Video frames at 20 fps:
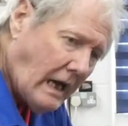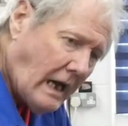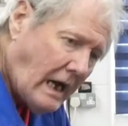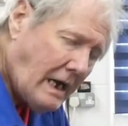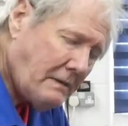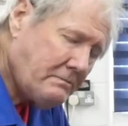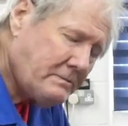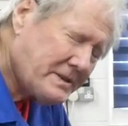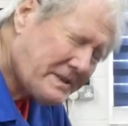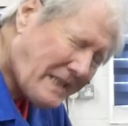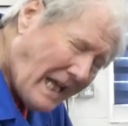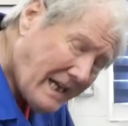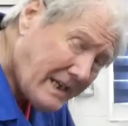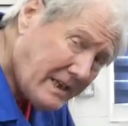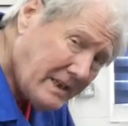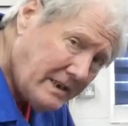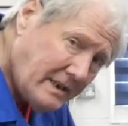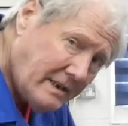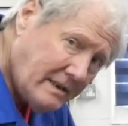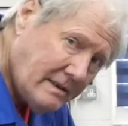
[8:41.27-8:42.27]
I'm
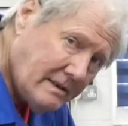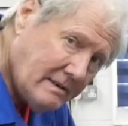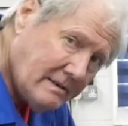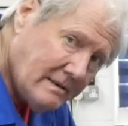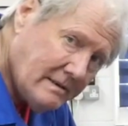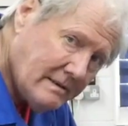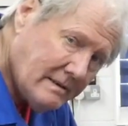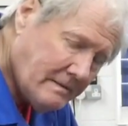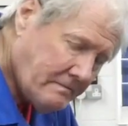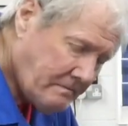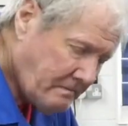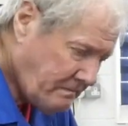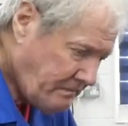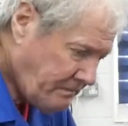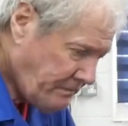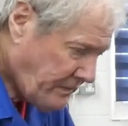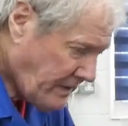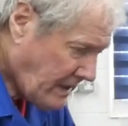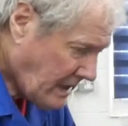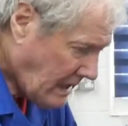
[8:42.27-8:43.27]
staggered.
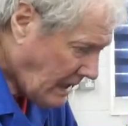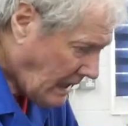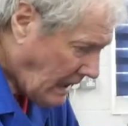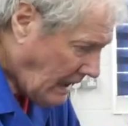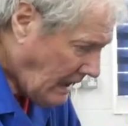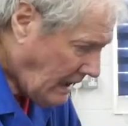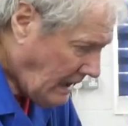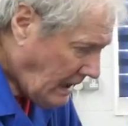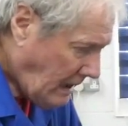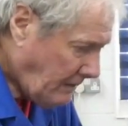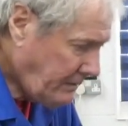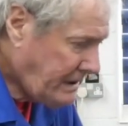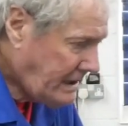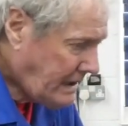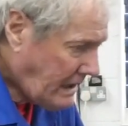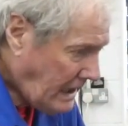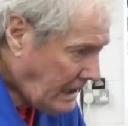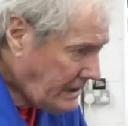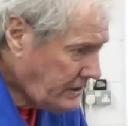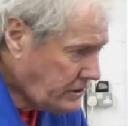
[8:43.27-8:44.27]
I mean,
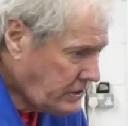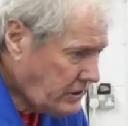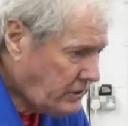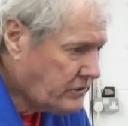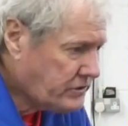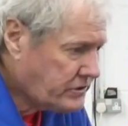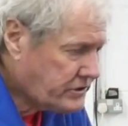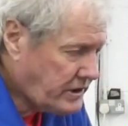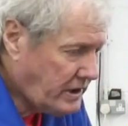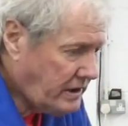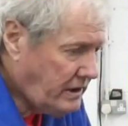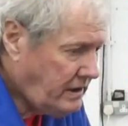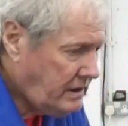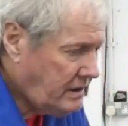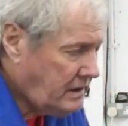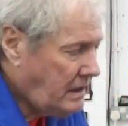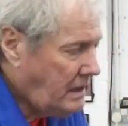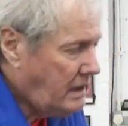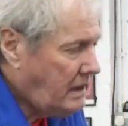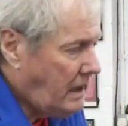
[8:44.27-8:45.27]
I had a youngster,
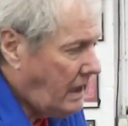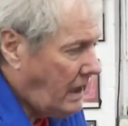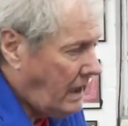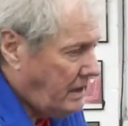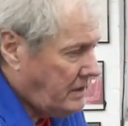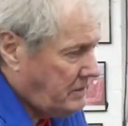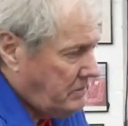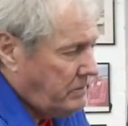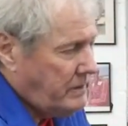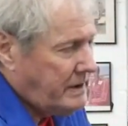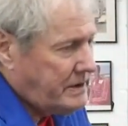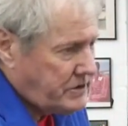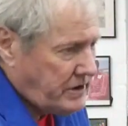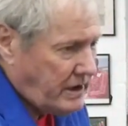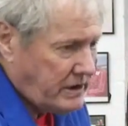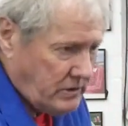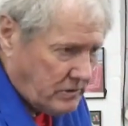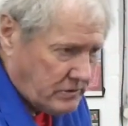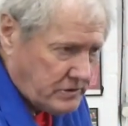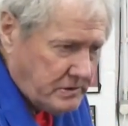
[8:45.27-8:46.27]
when I
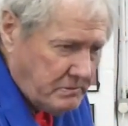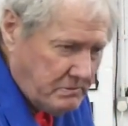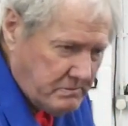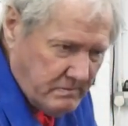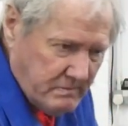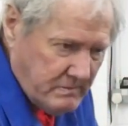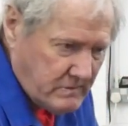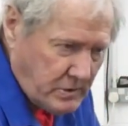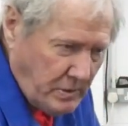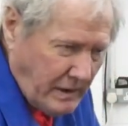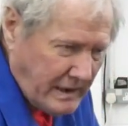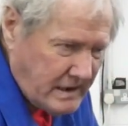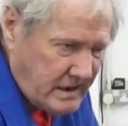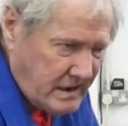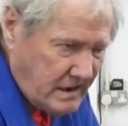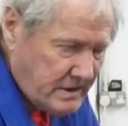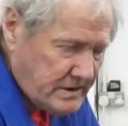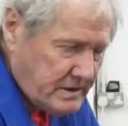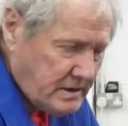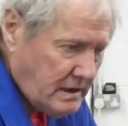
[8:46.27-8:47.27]
say youngster,
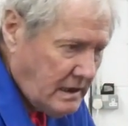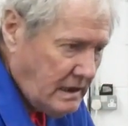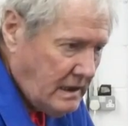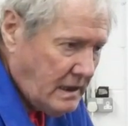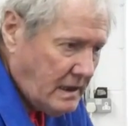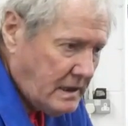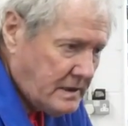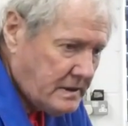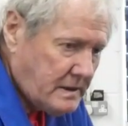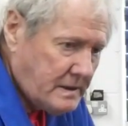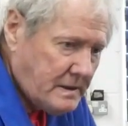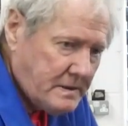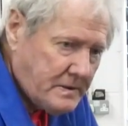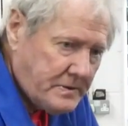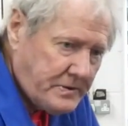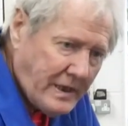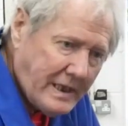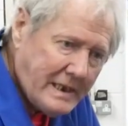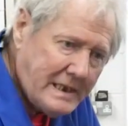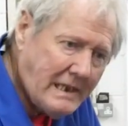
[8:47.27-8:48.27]
20s,
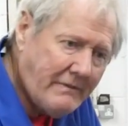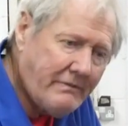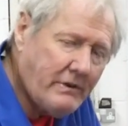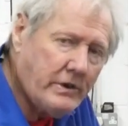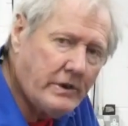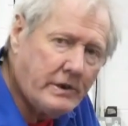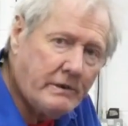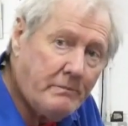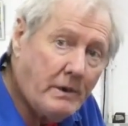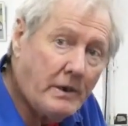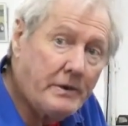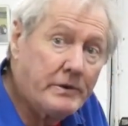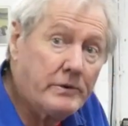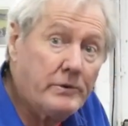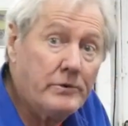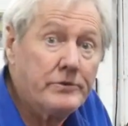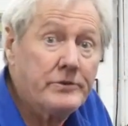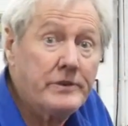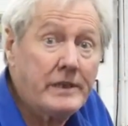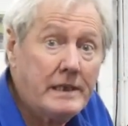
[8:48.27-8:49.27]
say he'd never heard of Motor
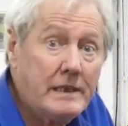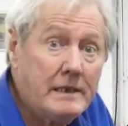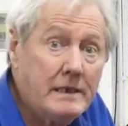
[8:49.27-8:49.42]
Guzzi.